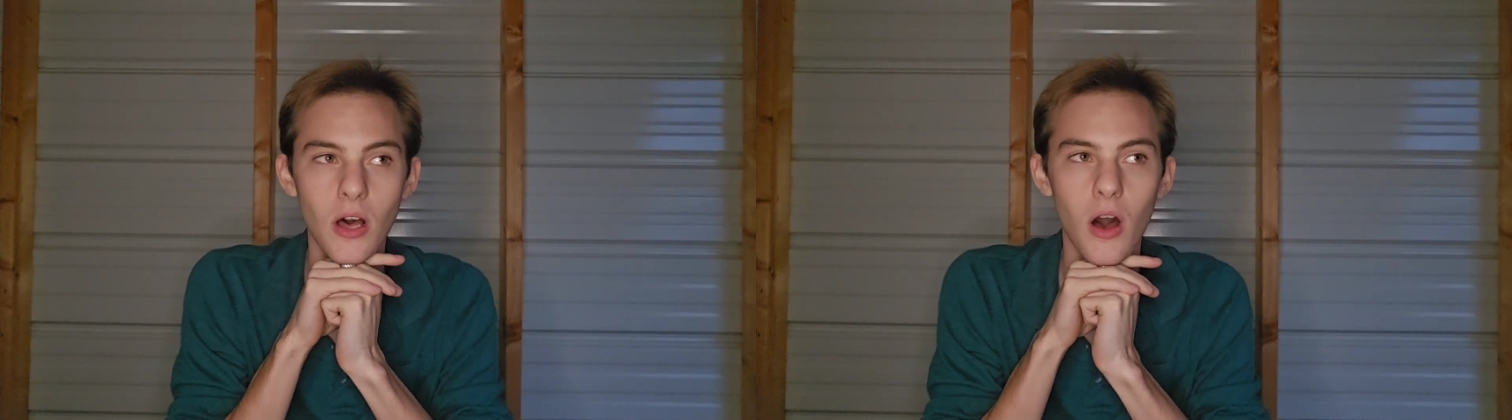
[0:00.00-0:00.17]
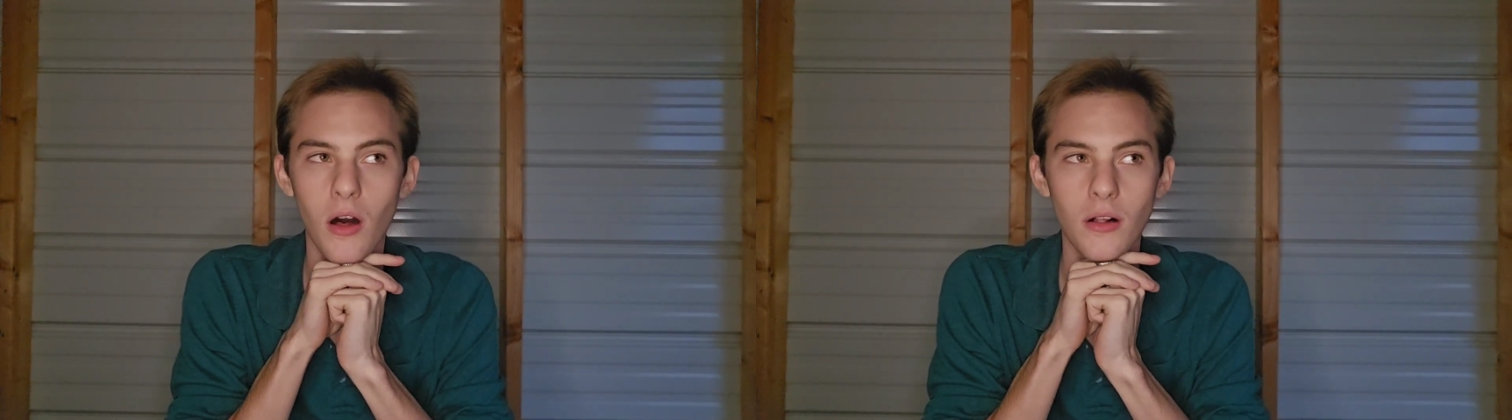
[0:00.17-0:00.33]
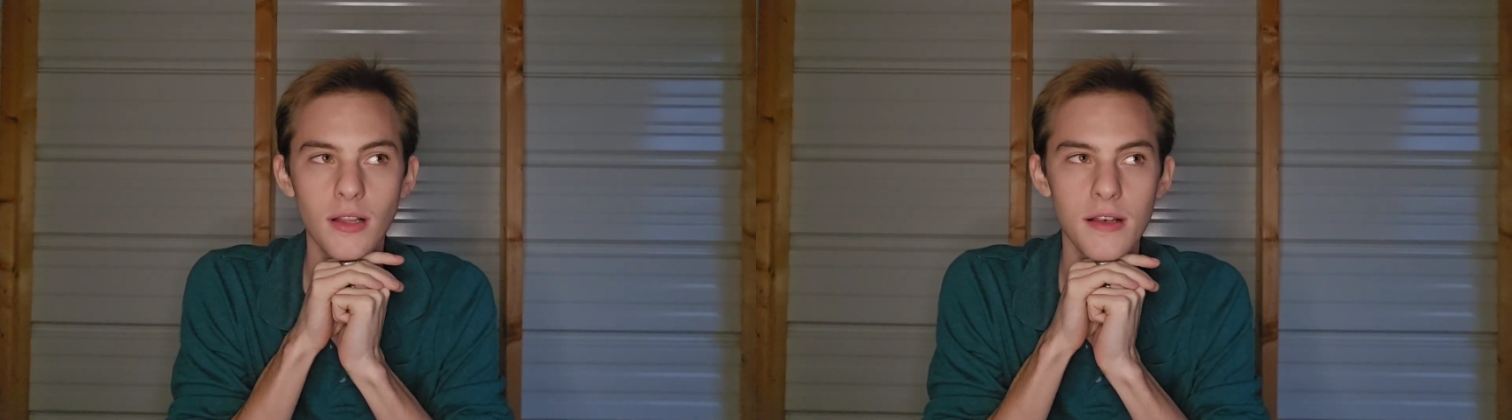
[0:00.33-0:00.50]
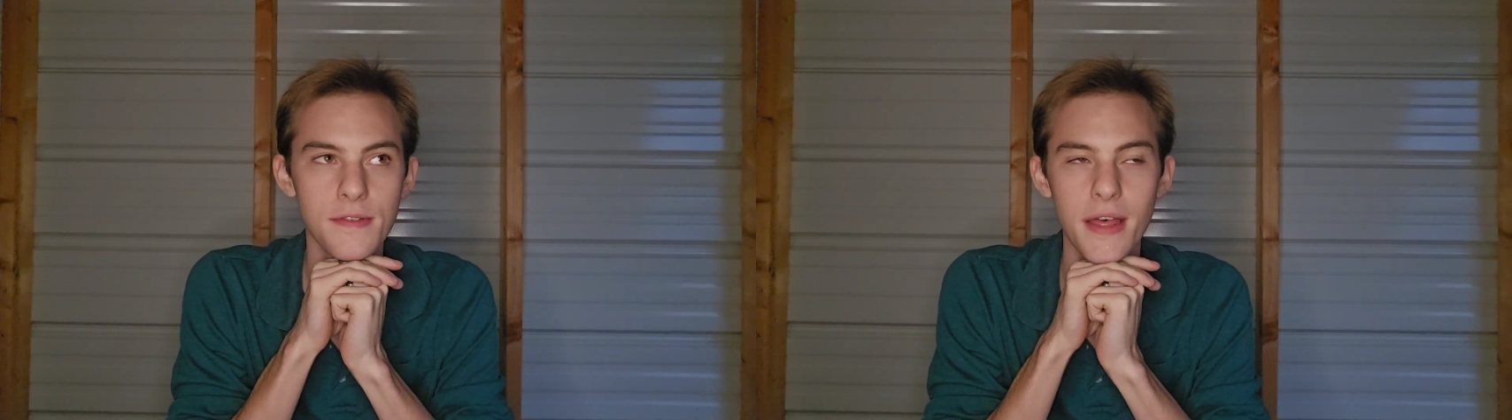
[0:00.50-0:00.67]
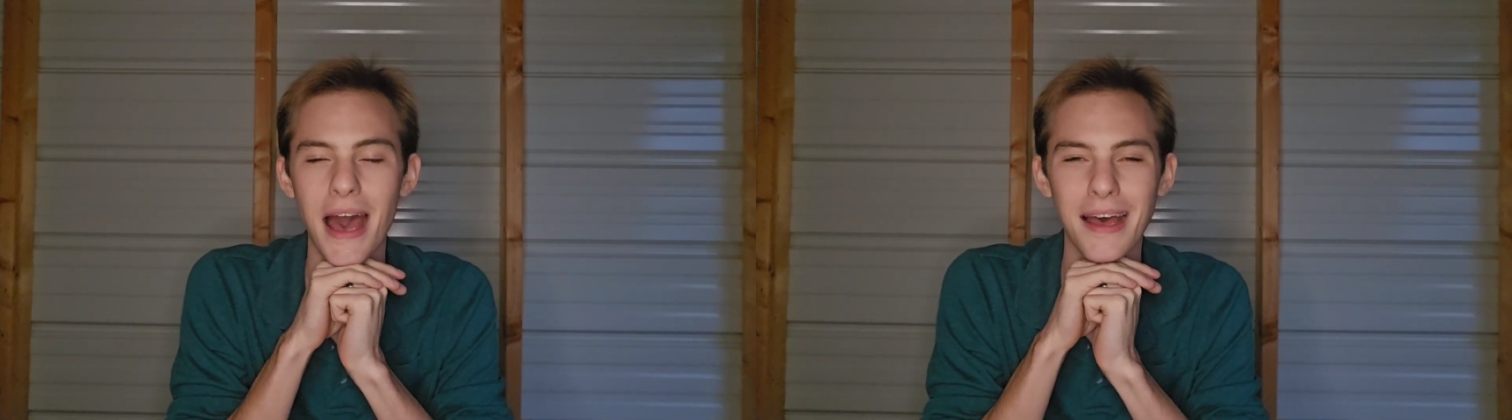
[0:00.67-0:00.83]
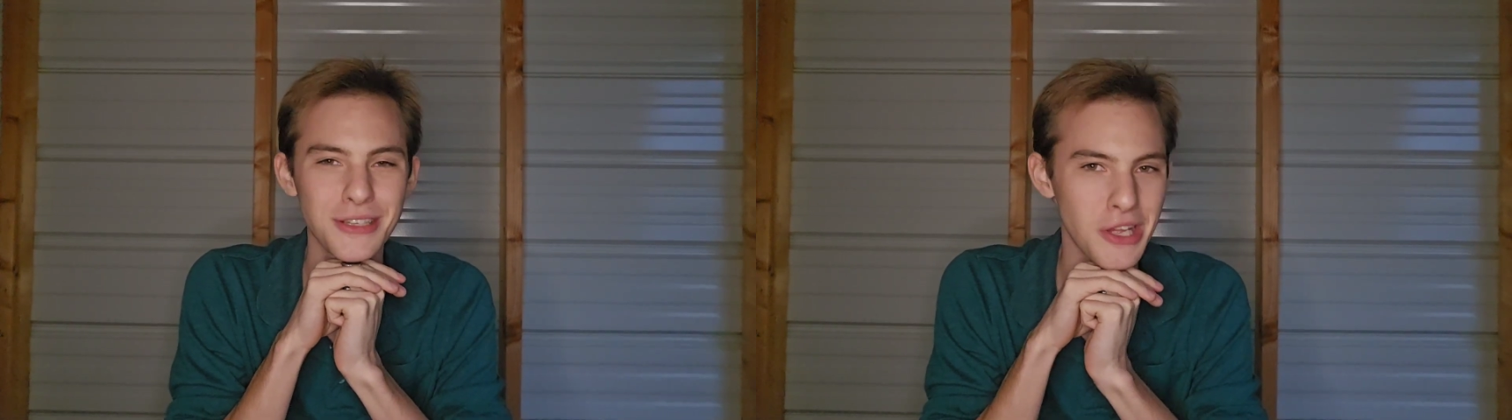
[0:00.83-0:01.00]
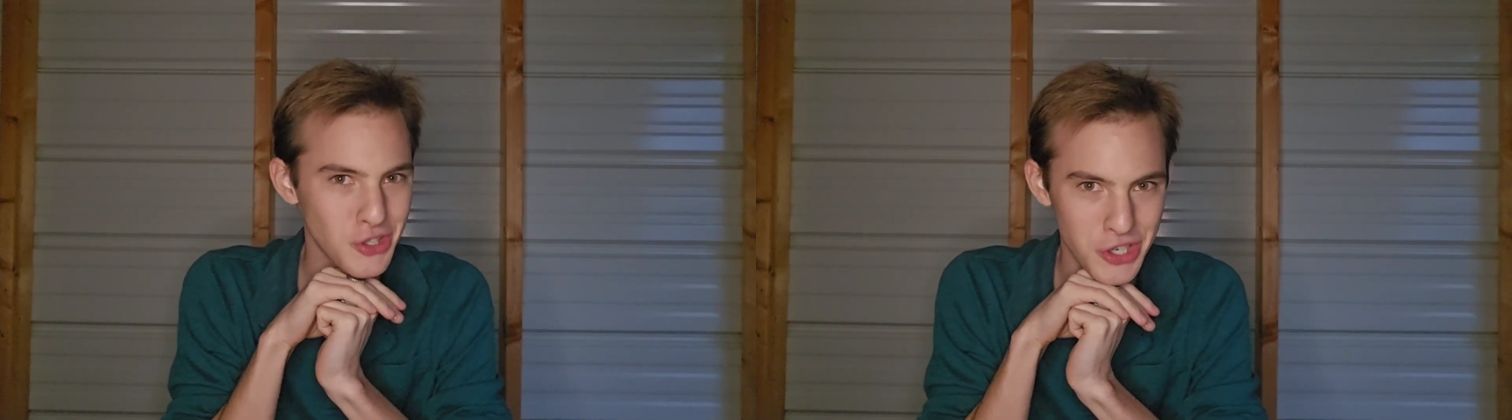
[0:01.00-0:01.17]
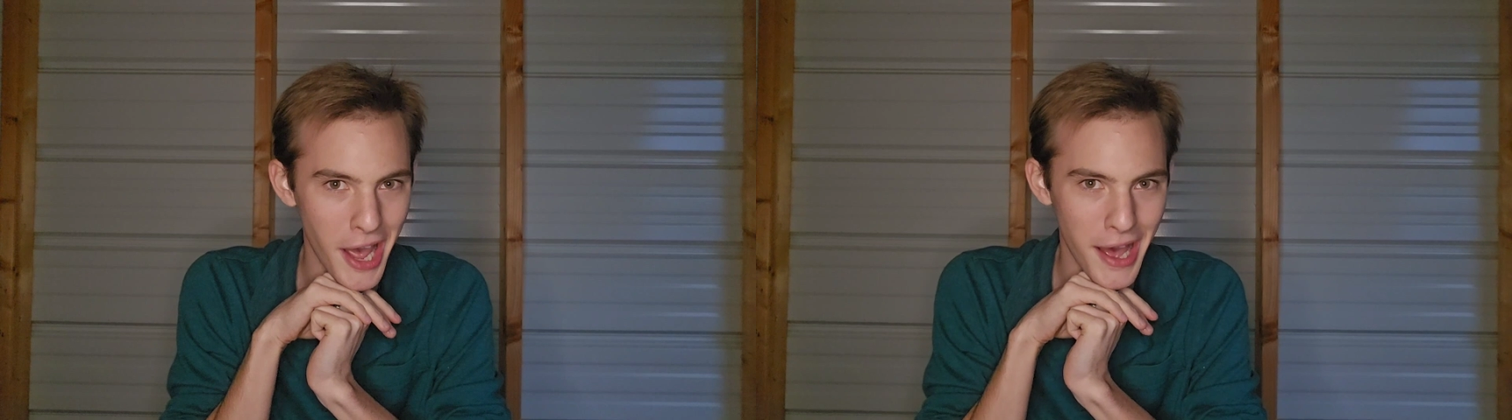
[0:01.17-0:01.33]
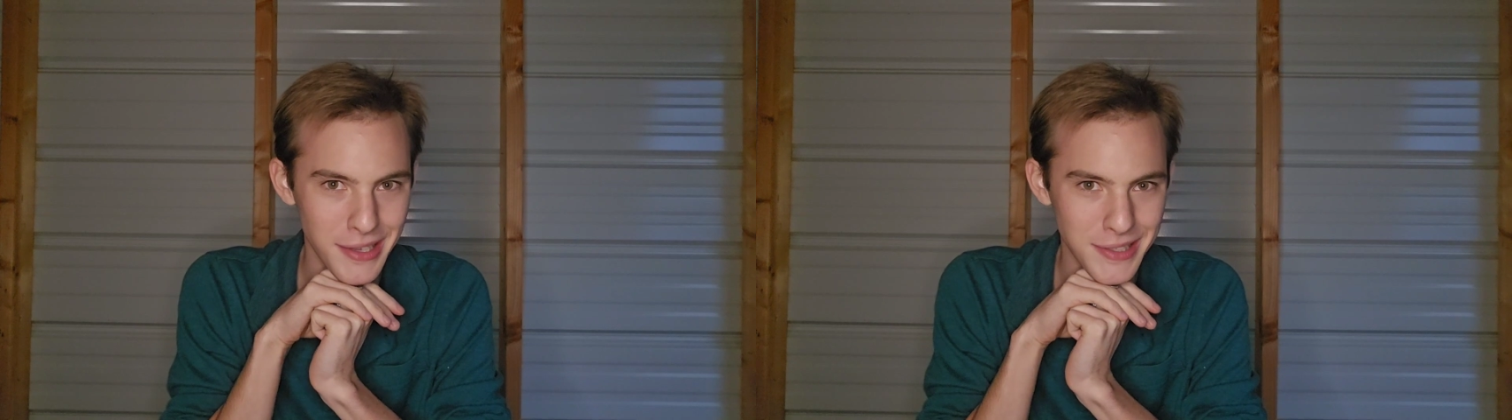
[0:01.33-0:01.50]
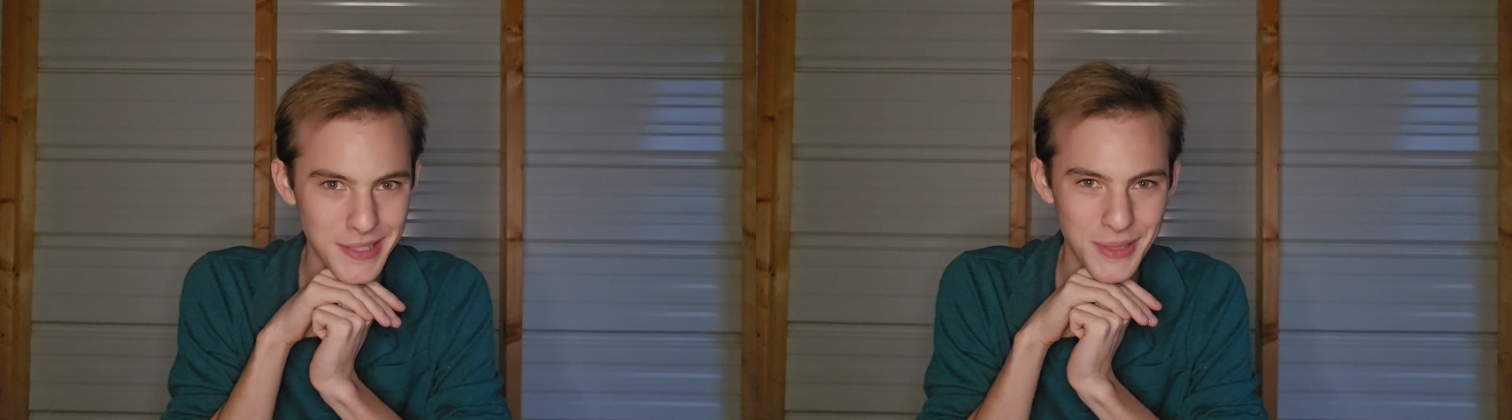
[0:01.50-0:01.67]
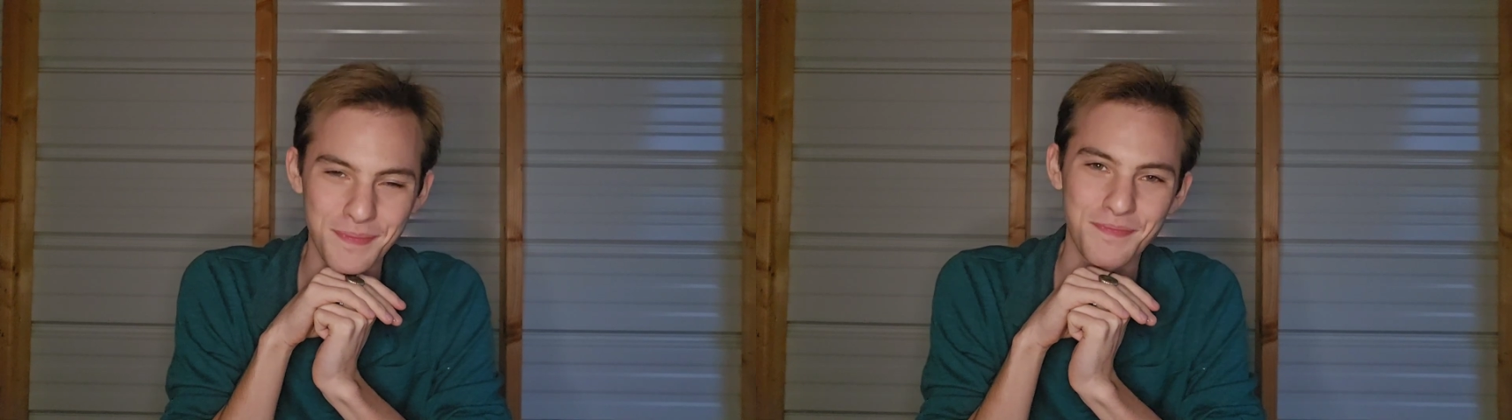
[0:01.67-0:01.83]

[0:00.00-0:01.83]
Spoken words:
all of that jazz.